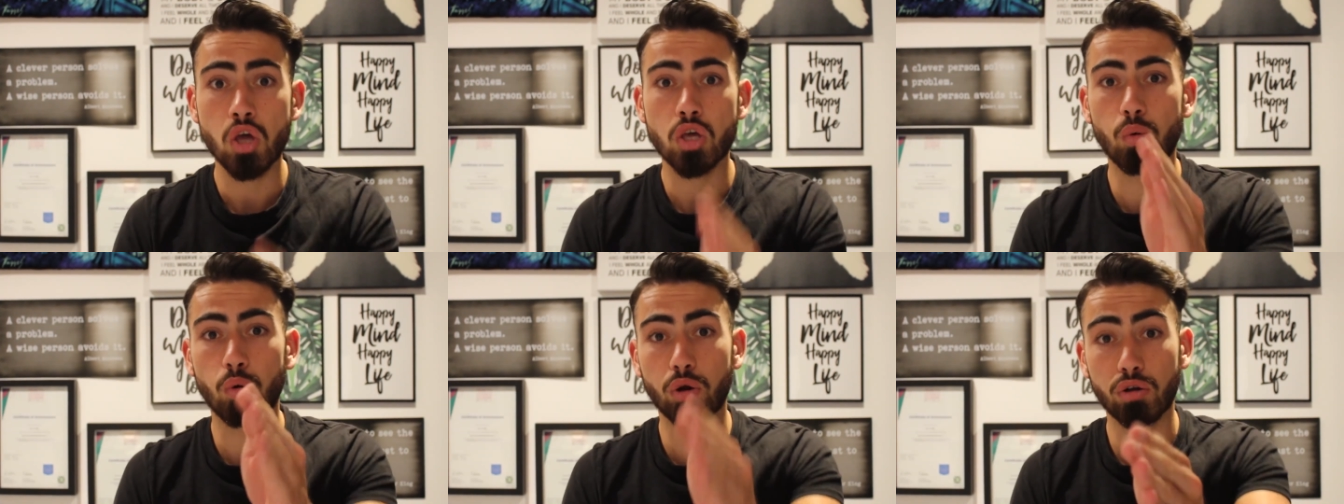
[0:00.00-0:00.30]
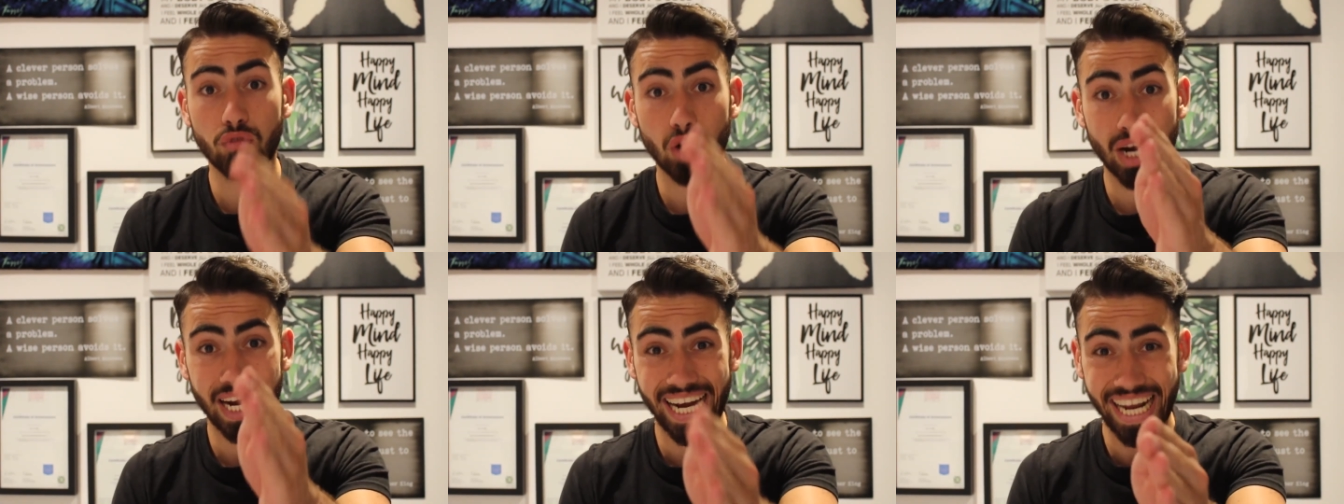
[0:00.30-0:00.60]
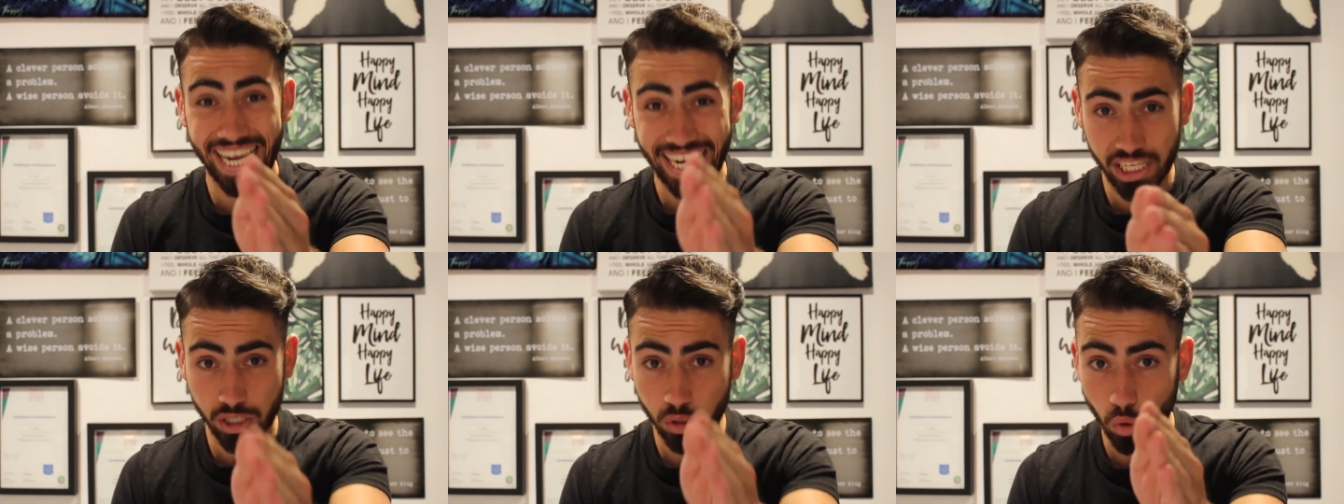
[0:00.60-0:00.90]
You want to
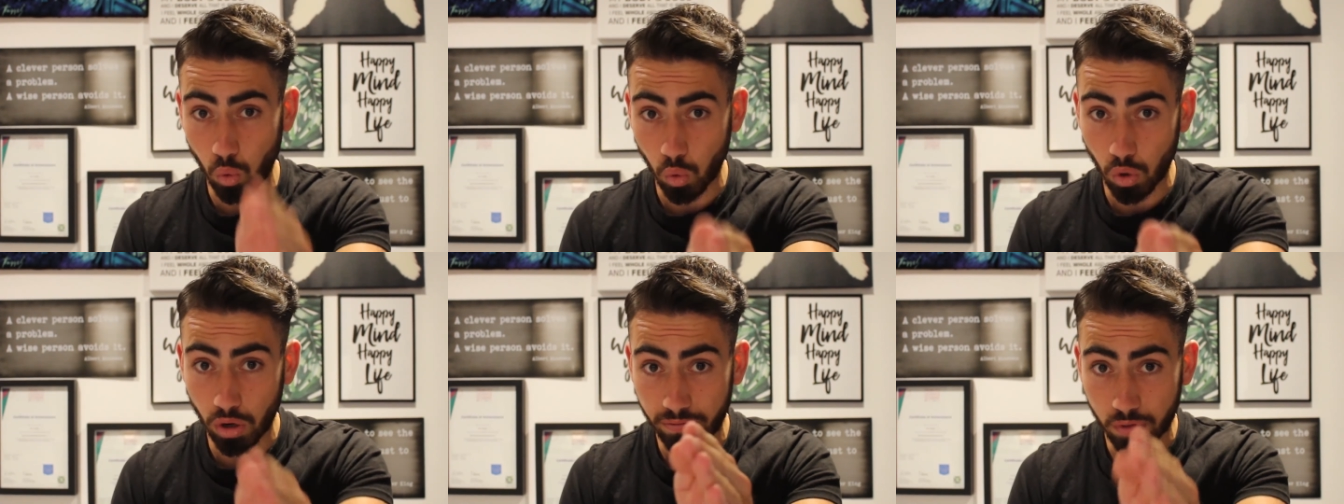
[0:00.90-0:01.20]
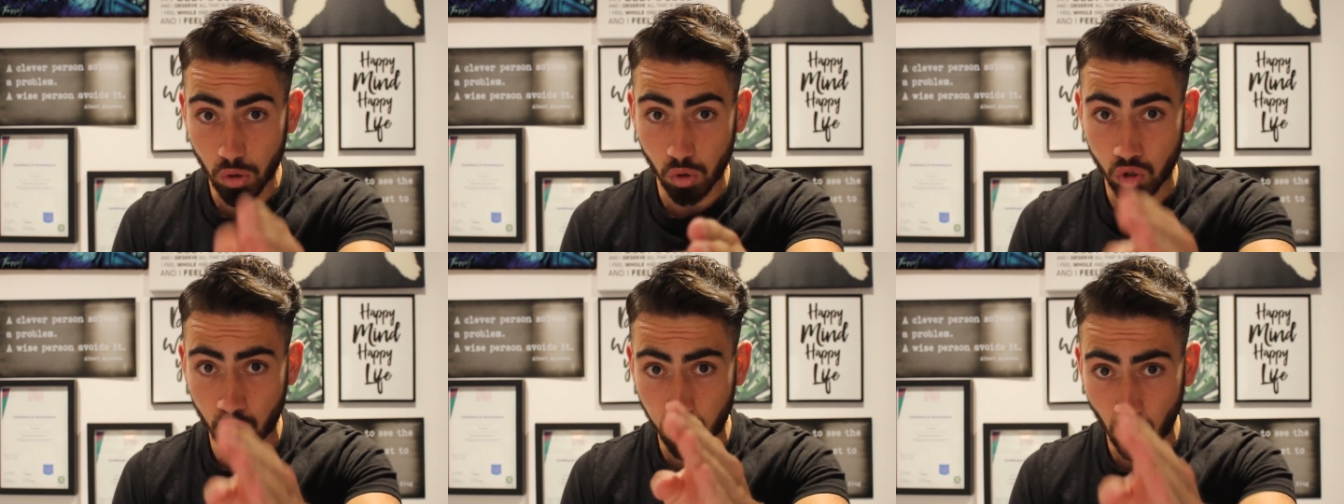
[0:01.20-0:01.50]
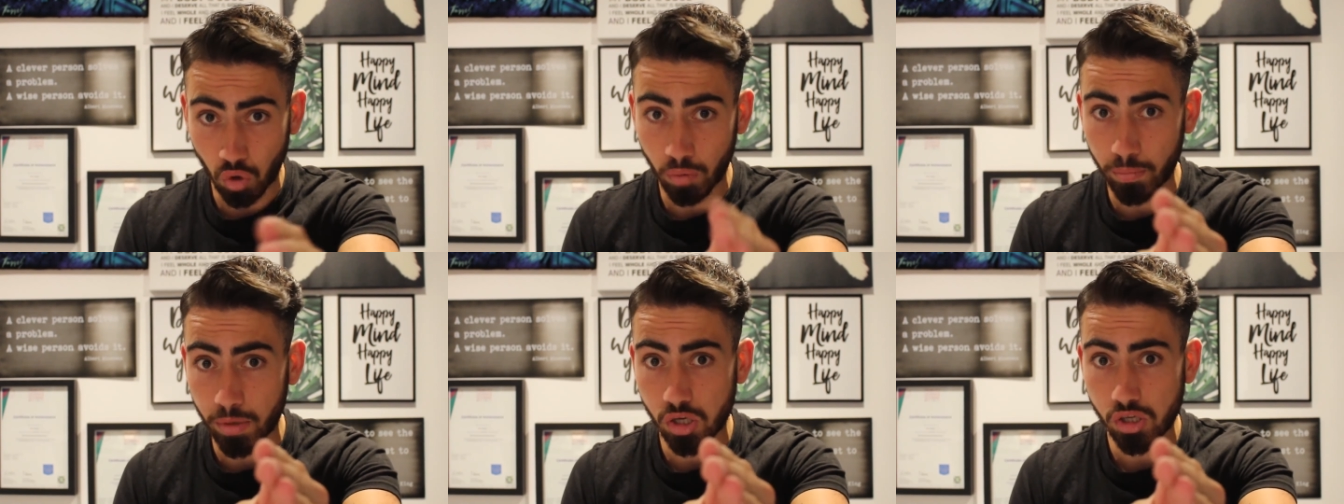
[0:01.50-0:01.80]
release all of your
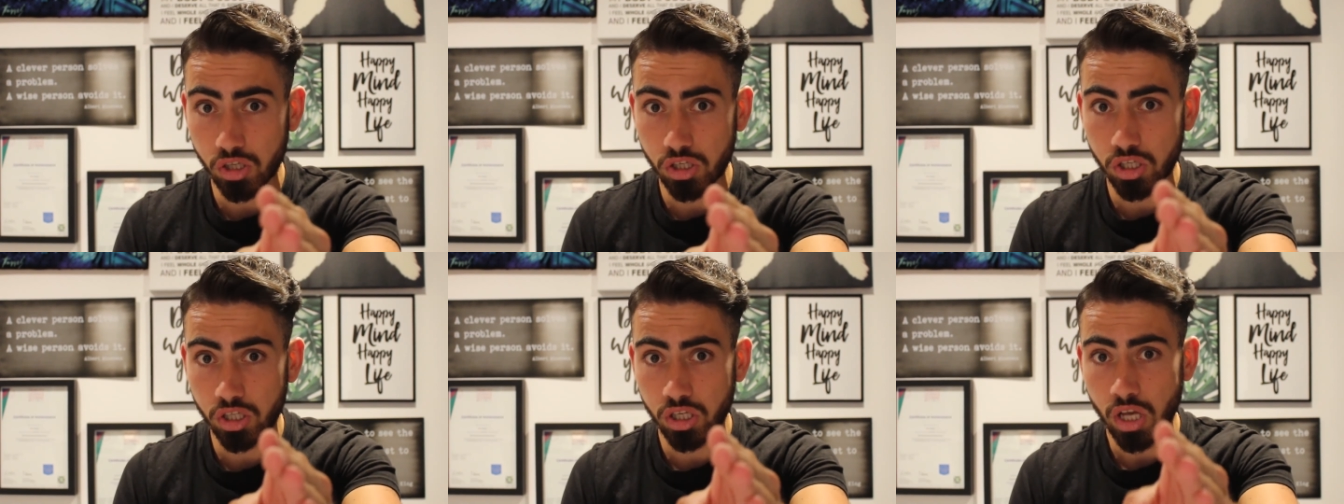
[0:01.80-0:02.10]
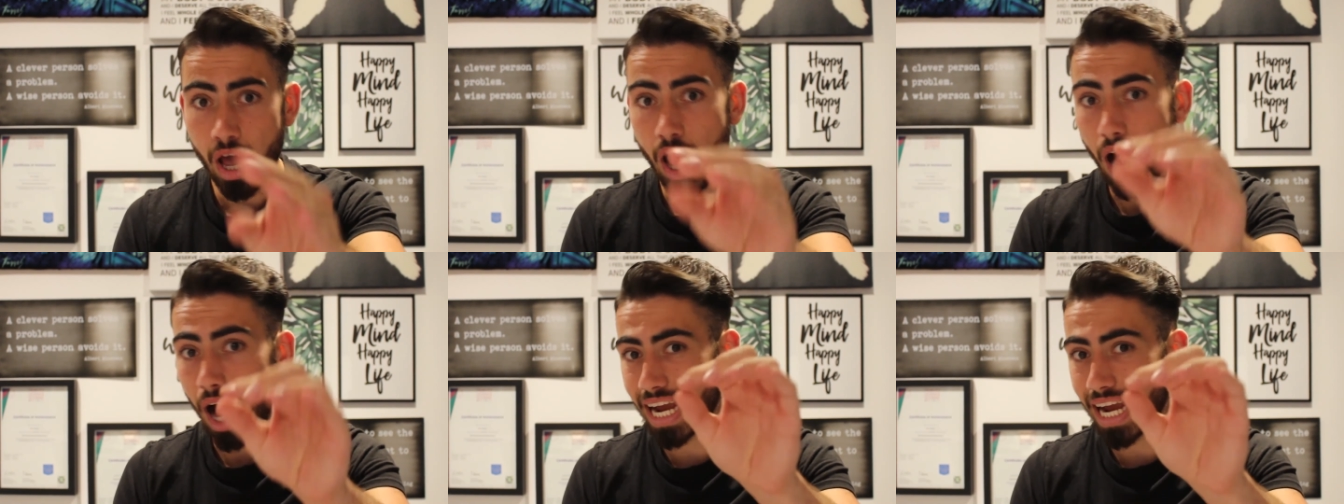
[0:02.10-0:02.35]
traumas,